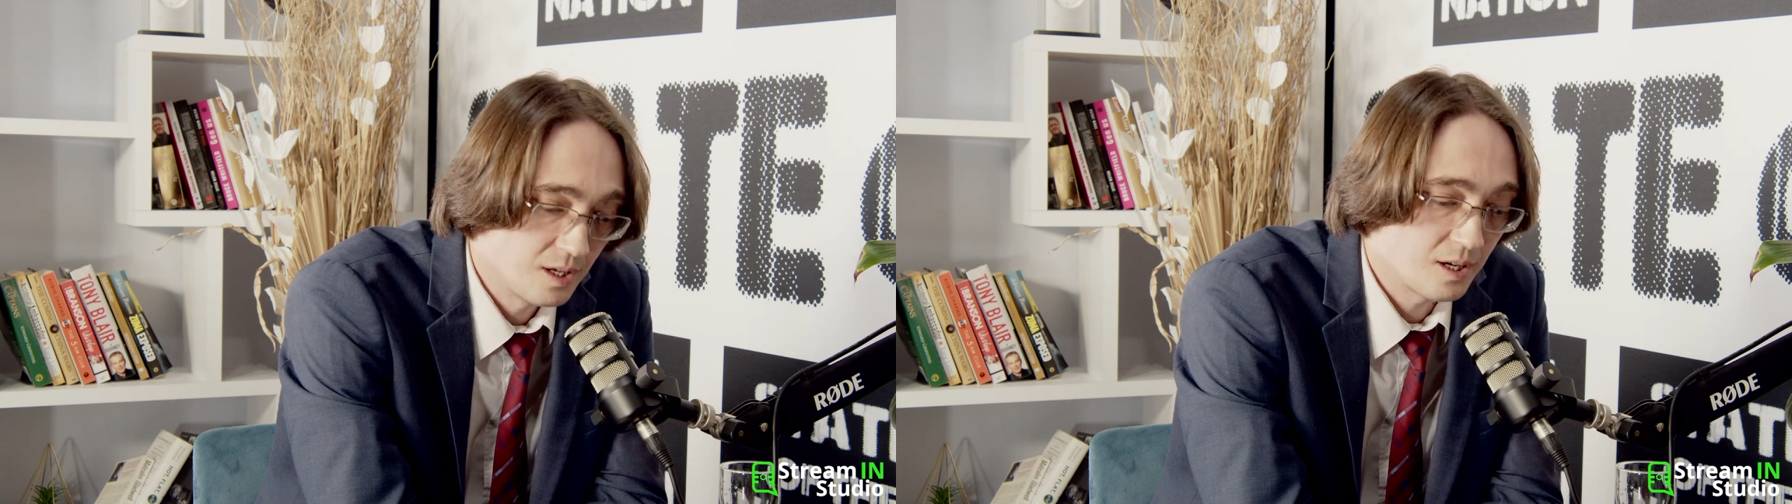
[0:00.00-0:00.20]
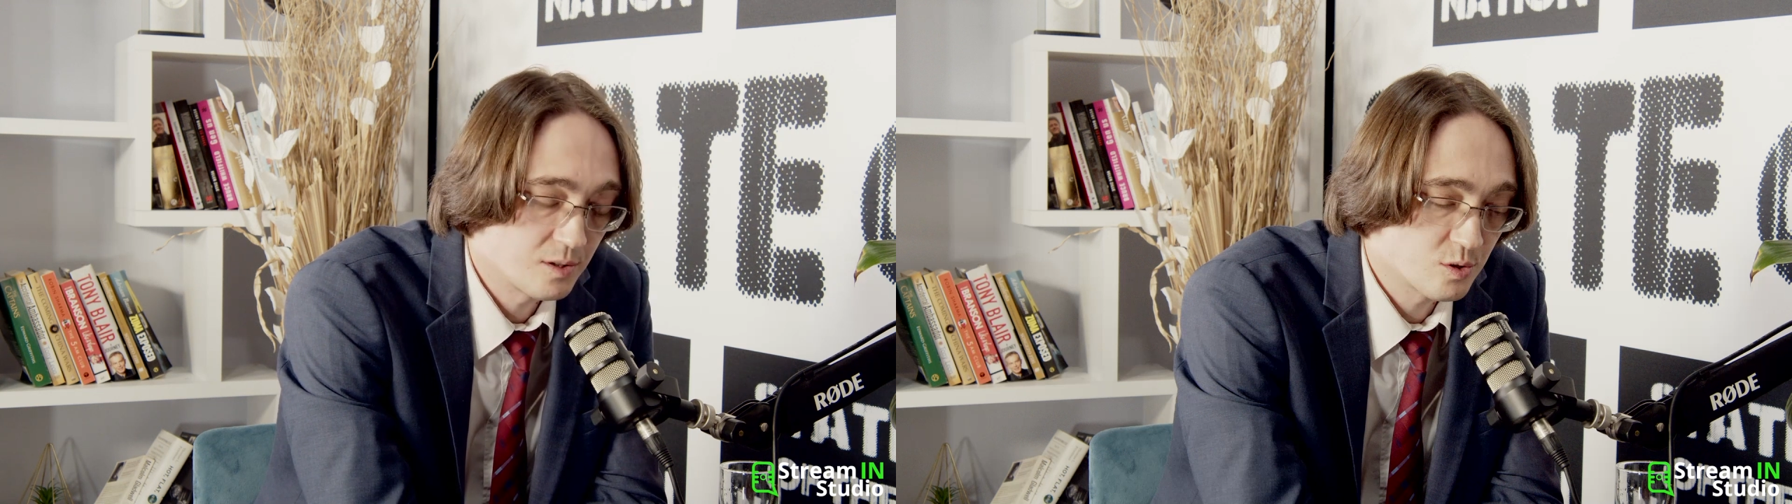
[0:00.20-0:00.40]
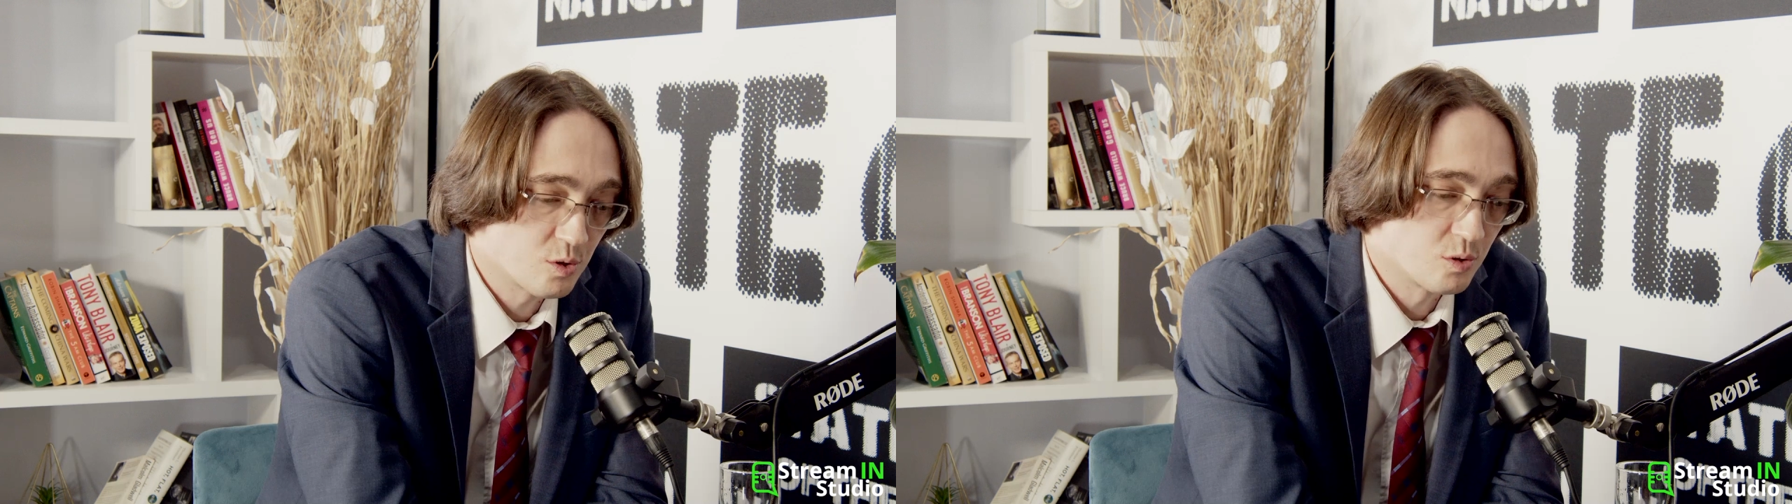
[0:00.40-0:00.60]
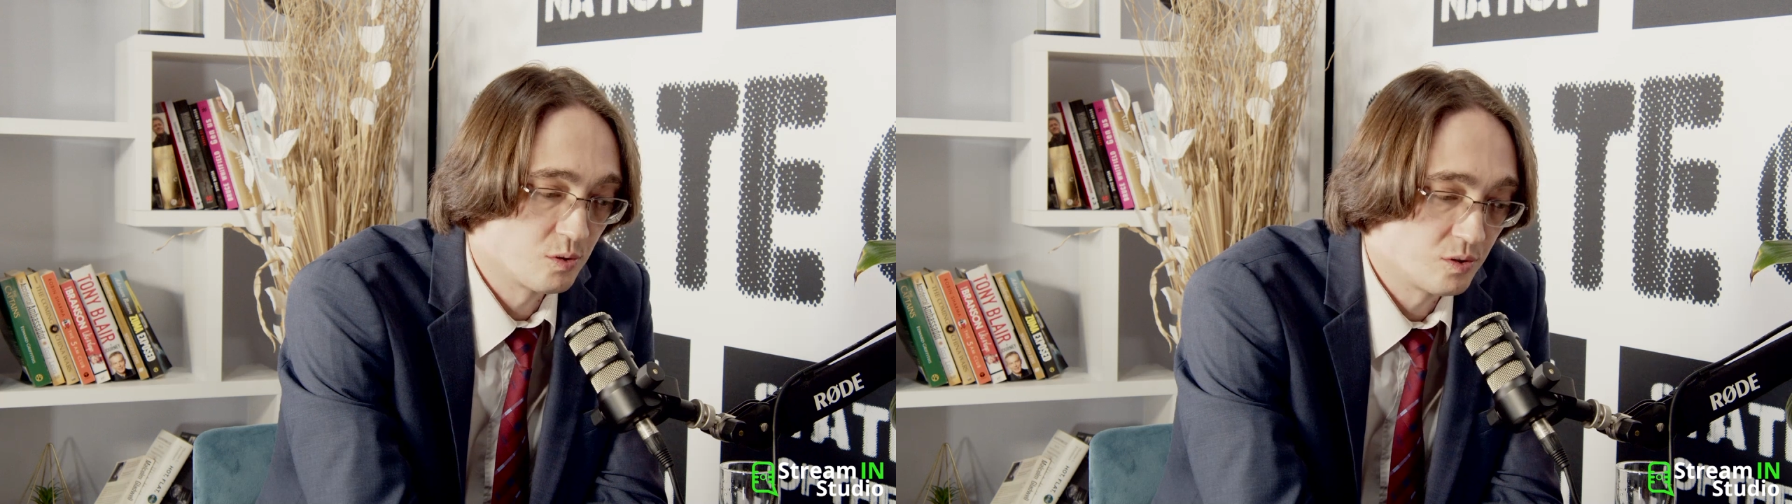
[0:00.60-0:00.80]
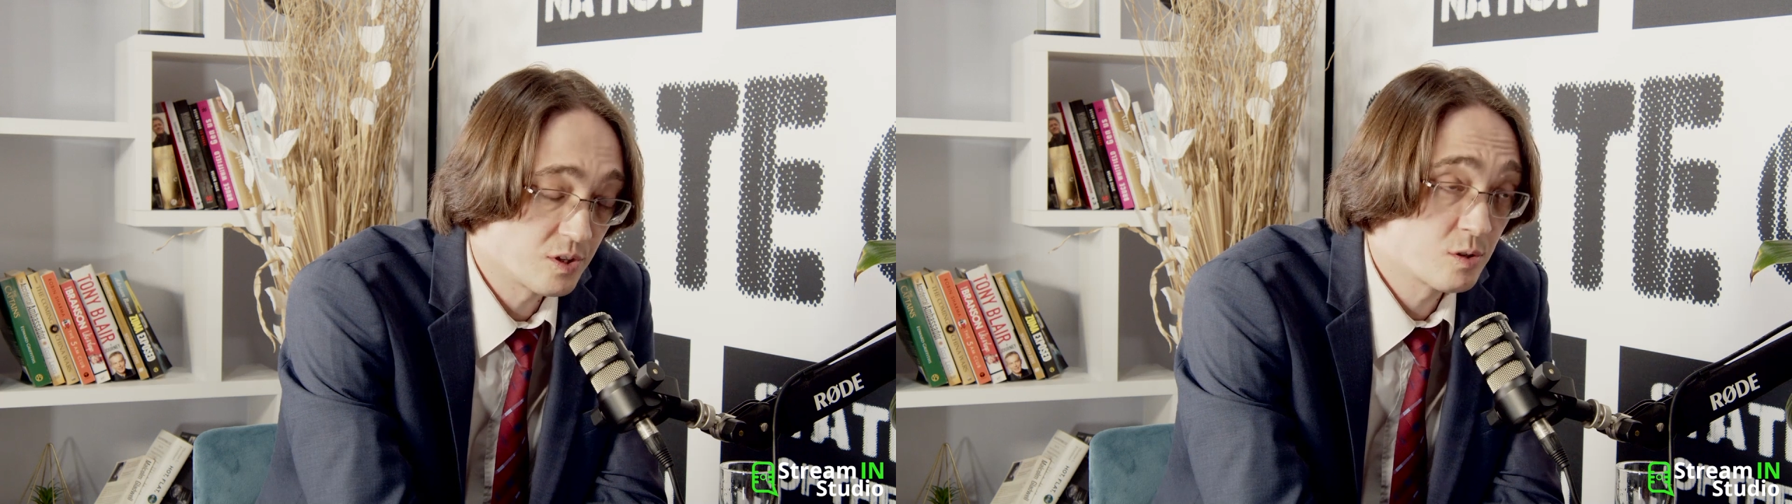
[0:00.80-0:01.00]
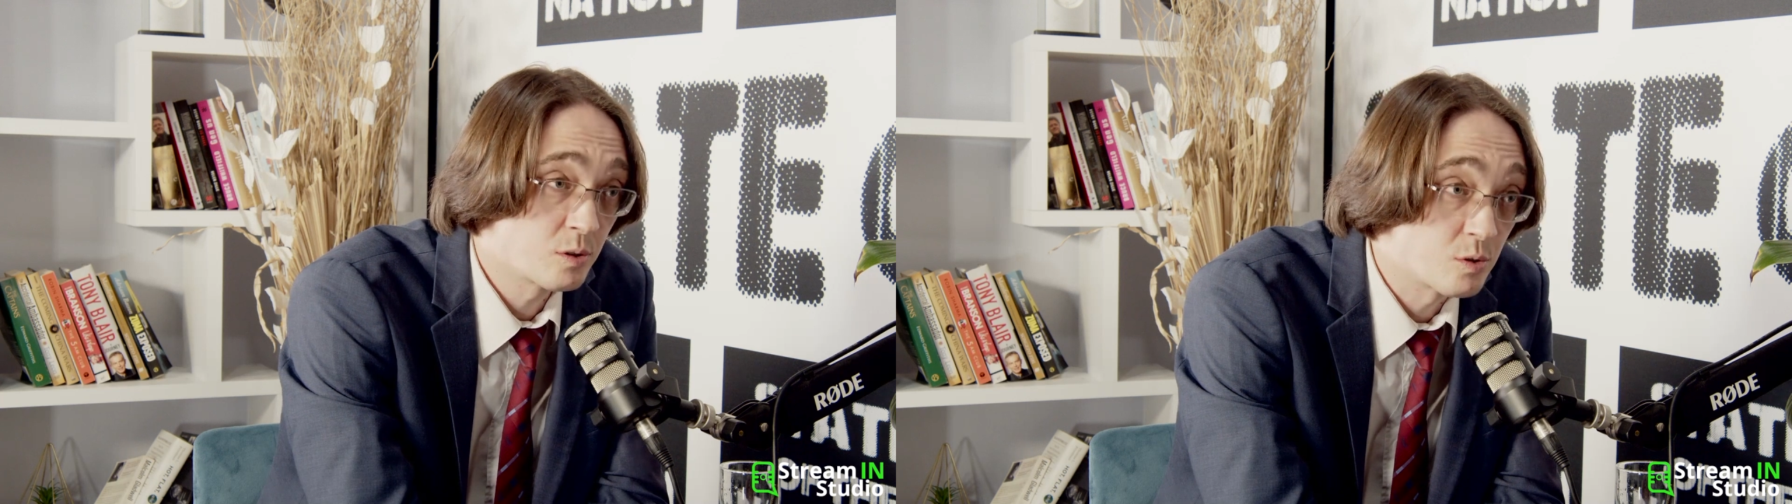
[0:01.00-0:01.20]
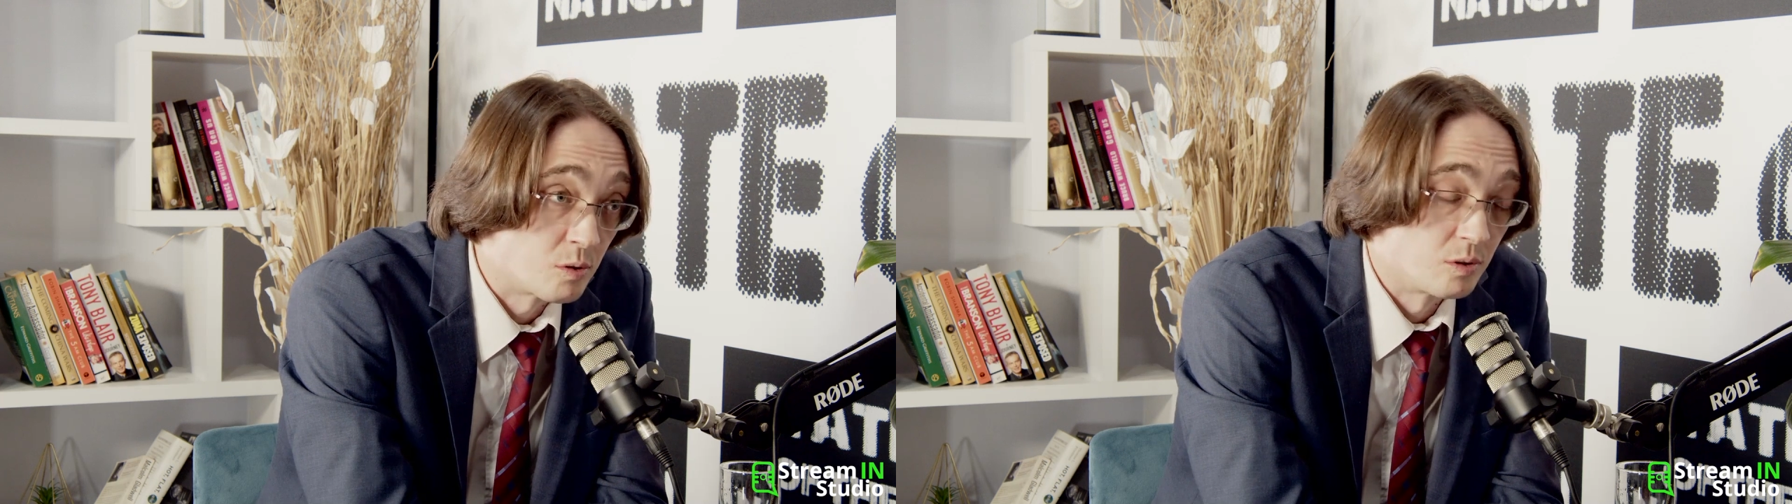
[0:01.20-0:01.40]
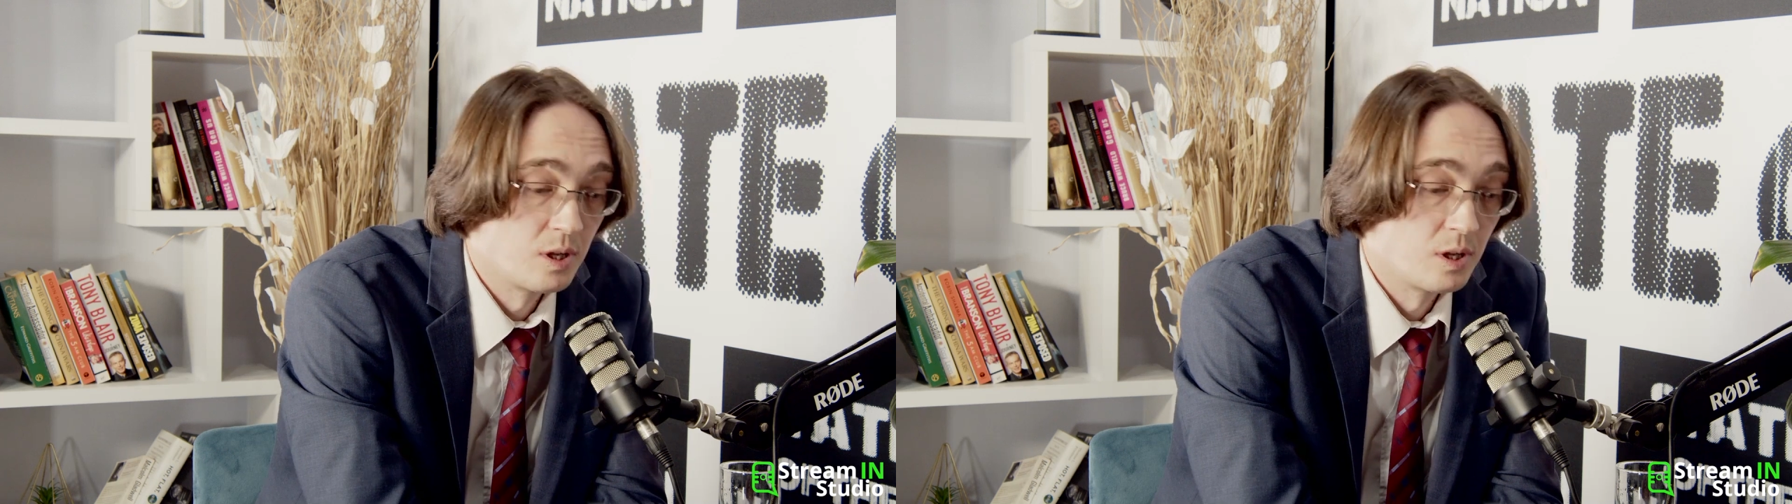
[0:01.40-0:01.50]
had to resort to.